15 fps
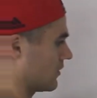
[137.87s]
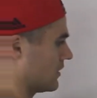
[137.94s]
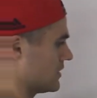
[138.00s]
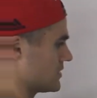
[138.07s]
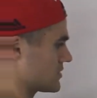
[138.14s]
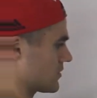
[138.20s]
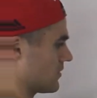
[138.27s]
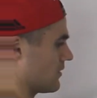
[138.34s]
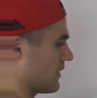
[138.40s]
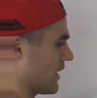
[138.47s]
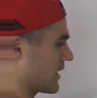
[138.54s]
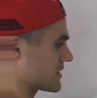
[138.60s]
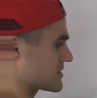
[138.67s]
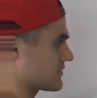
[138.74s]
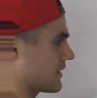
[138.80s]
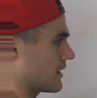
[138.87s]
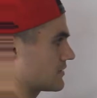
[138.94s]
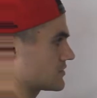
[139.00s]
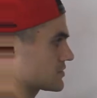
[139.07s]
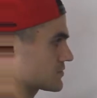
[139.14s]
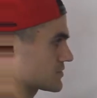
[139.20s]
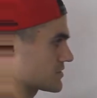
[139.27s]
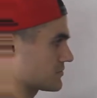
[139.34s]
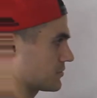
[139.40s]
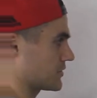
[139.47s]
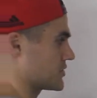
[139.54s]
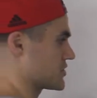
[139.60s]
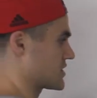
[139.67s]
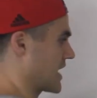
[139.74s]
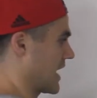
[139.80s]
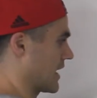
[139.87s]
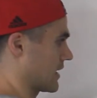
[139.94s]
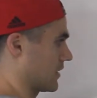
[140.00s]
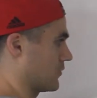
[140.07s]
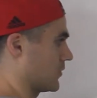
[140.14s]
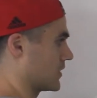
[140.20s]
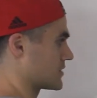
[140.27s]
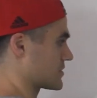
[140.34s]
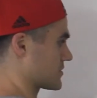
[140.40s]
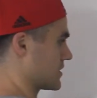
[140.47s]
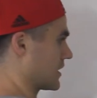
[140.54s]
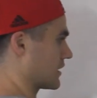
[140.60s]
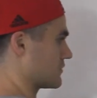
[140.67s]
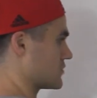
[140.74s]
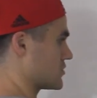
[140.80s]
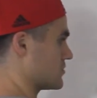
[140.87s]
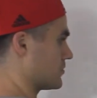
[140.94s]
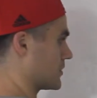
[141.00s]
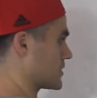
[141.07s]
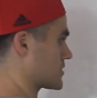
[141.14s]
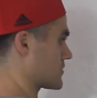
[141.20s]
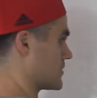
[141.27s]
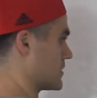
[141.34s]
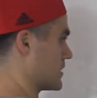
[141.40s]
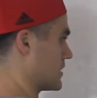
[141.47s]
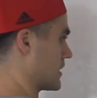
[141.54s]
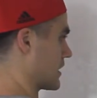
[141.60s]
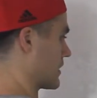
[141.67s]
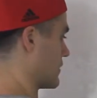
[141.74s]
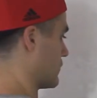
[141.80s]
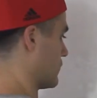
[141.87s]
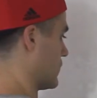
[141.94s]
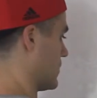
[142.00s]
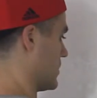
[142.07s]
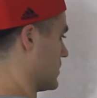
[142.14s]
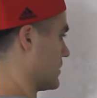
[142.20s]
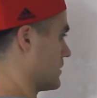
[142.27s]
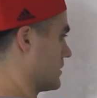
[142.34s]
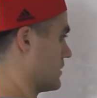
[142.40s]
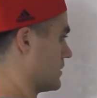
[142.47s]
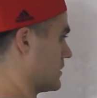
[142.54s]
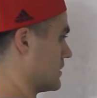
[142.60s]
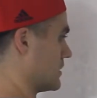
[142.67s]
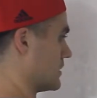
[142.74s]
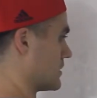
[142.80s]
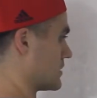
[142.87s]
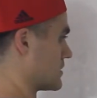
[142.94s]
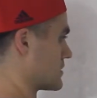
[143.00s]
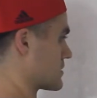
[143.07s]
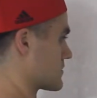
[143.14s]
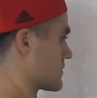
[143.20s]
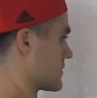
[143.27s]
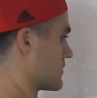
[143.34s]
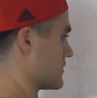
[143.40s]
right, so all the x values we're simply just adding 1. So negative 2 plus 1, negative 1. This would